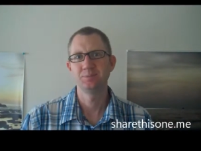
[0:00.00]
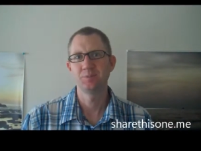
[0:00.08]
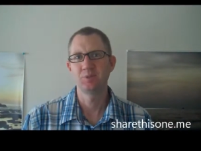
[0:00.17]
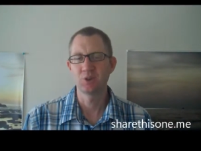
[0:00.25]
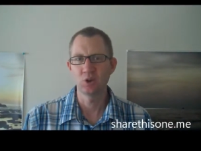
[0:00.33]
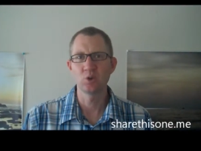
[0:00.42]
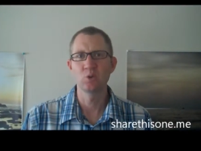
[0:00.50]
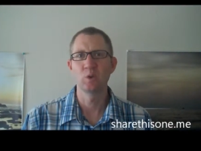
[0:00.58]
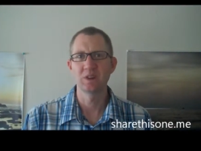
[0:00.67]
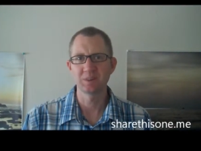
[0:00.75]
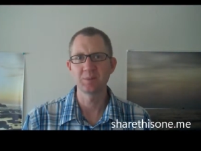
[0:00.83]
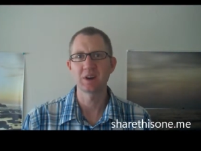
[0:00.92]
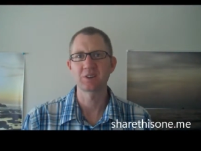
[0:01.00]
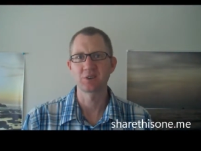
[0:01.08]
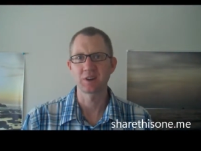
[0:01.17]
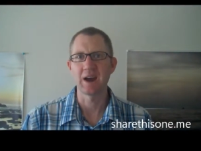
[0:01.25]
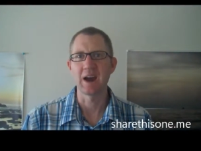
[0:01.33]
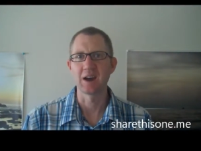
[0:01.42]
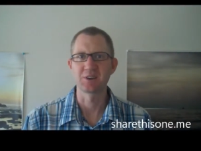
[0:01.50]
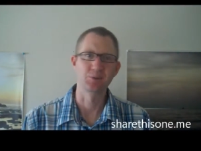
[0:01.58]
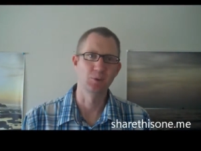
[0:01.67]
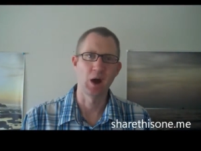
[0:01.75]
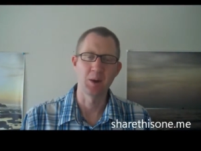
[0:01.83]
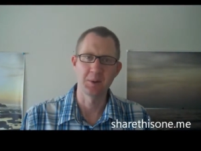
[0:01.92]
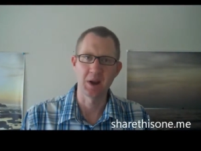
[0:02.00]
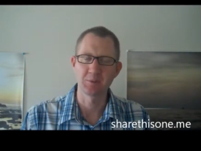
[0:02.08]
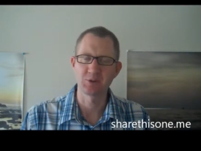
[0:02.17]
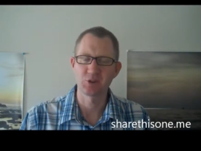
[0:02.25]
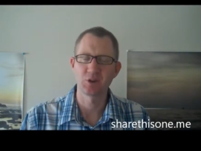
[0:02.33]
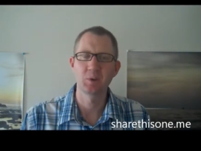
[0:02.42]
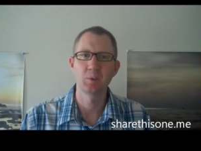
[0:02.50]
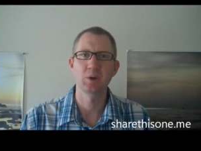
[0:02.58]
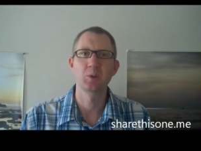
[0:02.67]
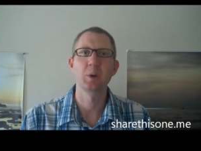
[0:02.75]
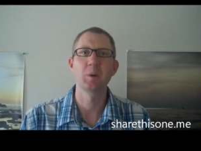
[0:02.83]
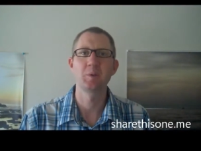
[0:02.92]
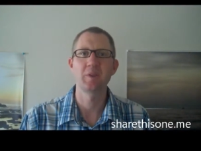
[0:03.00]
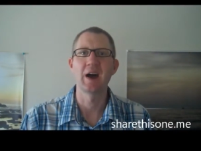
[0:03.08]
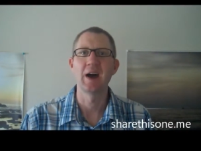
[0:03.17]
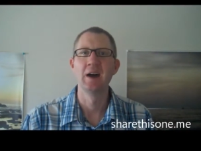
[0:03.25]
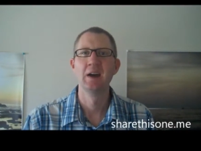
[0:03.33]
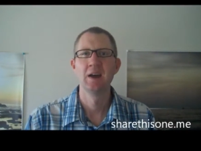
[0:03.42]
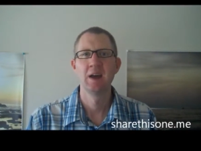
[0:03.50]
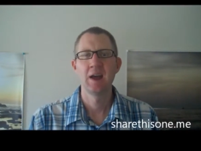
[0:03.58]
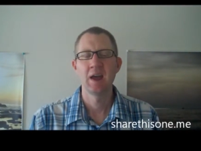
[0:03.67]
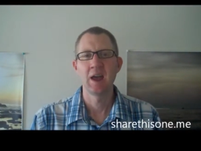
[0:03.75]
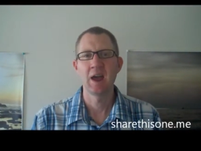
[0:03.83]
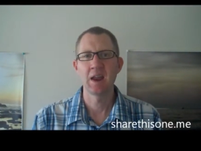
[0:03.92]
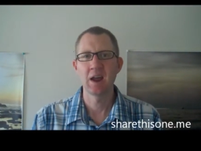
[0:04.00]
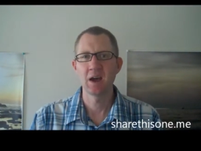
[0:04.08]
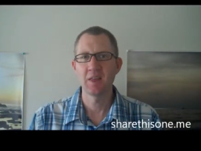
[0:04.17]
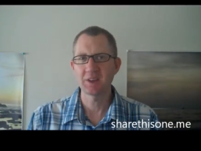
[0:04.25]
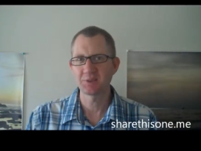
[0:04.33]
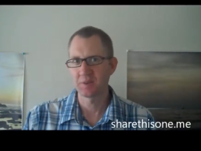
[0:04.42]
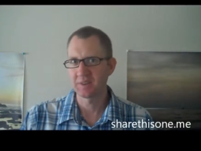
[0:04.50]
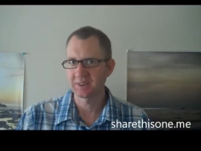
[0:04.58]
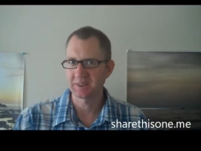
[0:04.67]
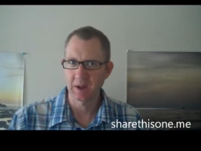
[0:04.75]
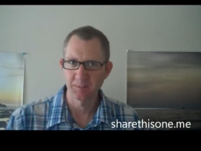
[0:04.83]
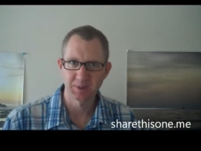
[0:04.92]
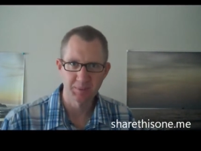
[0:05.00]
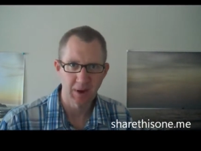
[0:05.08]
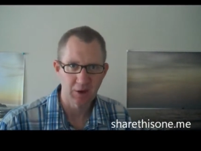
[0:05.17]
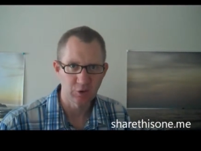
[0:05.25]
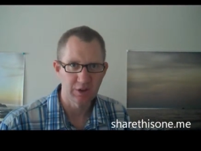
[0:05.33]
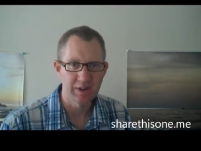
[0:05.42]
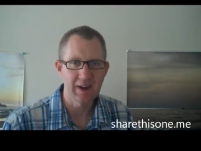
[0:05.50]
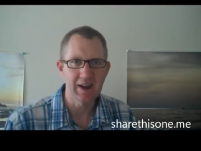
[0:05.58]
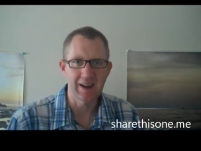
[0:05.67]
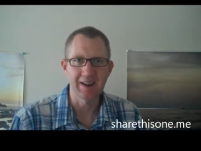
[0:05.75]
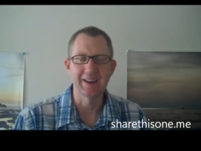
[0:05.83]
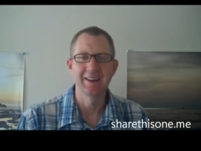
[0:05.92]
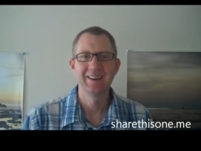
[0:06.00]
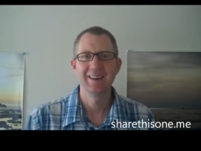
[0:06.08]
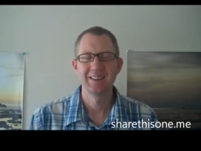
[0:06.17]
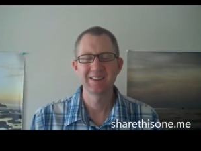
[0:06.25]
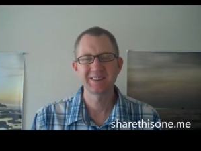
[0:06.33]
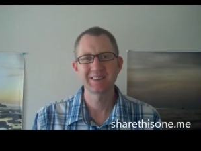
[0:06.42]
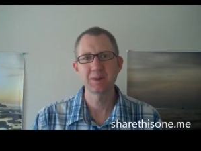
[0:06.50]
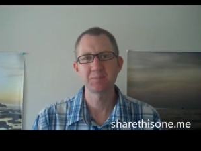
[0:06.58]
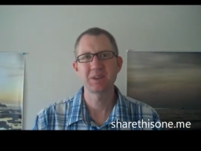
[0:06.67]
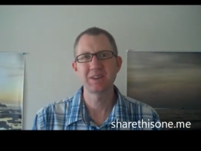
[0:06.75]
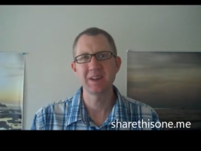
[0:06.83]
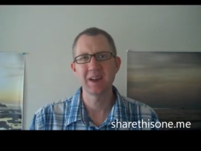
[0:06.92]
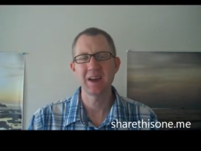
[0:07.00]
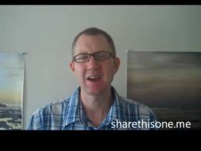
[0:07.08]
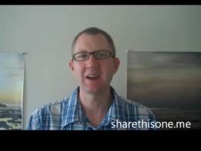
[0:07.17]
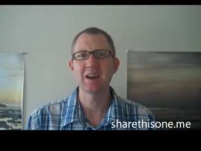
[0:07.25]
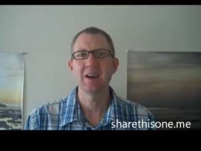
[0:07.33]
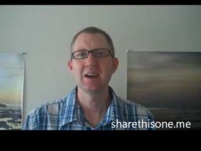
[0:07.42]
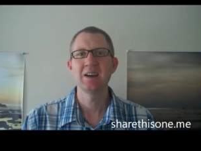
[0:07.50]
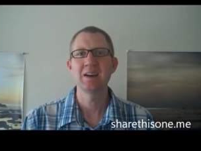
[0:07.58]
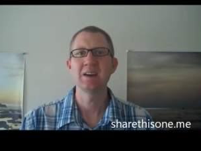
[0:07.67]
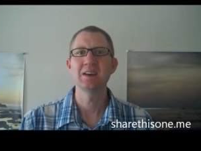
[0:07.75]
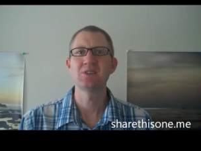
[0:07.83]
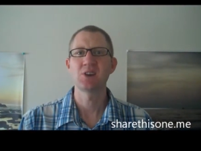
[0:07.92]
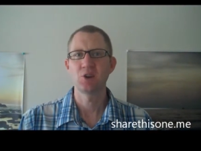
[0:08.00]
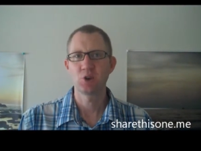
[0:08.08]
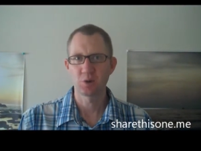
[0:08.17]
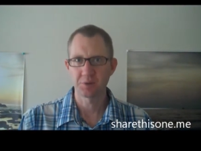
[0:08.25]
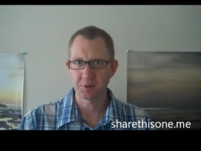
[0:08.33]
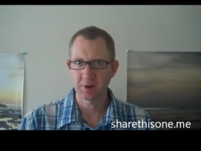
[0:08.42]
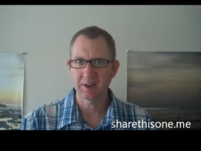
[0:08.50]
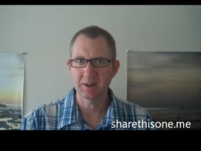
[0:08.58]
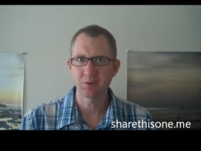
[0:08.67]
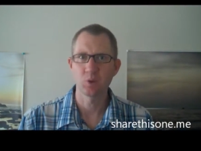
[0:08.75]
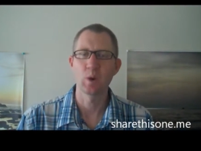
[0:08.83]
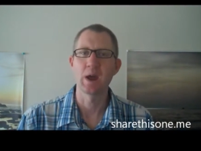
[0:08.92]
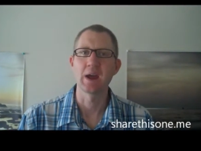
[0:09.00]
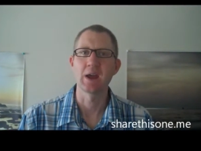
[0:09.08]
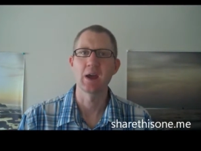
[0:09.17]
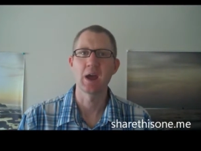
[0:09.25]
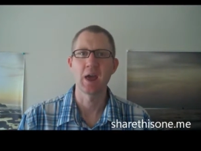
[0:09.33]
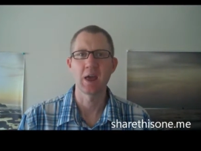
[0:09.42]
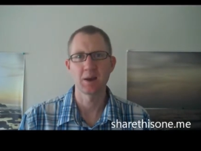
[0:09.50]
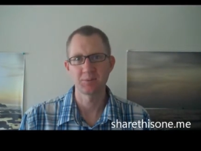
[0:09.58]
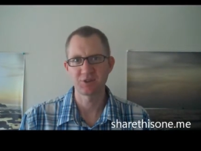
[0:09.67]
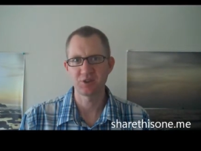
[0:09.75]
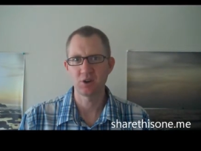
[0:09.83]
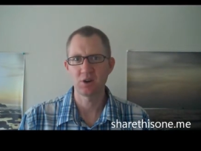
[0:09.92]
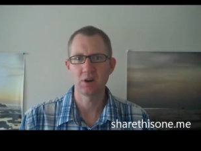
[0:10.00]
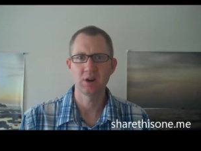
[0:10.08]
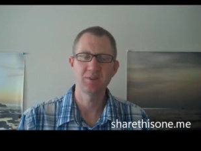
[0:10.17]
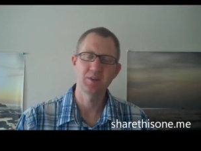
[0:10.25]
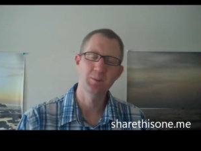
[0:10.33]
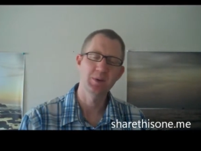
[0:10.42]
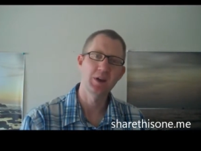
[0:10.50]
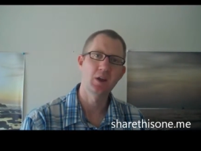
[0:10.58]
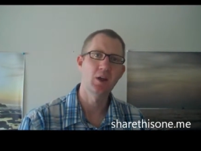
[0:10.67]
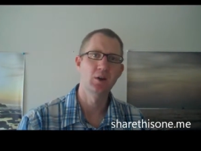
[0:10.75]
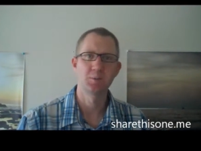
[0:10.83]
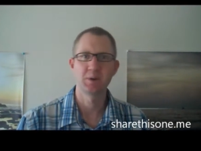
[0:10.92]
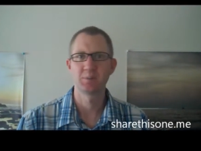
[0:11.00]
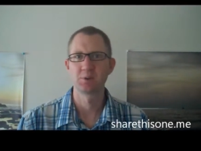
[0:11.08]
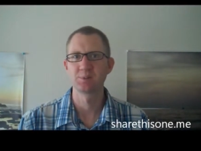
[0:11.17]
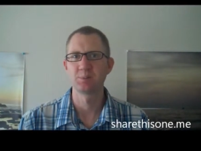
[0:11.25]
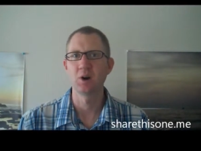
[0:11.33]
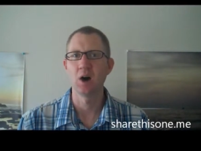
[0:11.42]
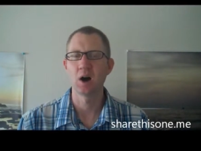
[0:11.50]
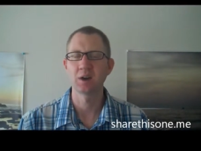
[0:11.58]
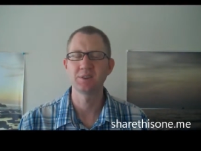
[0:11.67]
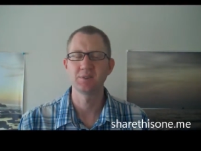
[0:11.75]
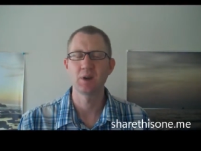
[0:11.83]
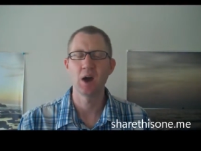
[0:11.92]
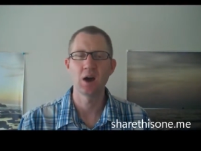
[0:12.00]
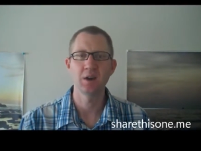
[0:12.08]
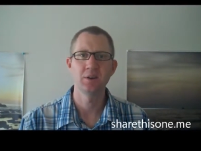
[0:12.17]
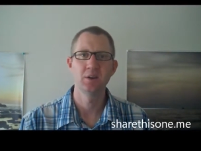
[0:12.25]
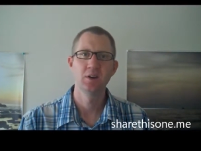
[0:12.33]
do with some extra cash. I mean, I'm sure you would agree with that. And that's what this step's about today. This step today is your free giveaway. And I'm sure if you've been on other people's blogs, you've gone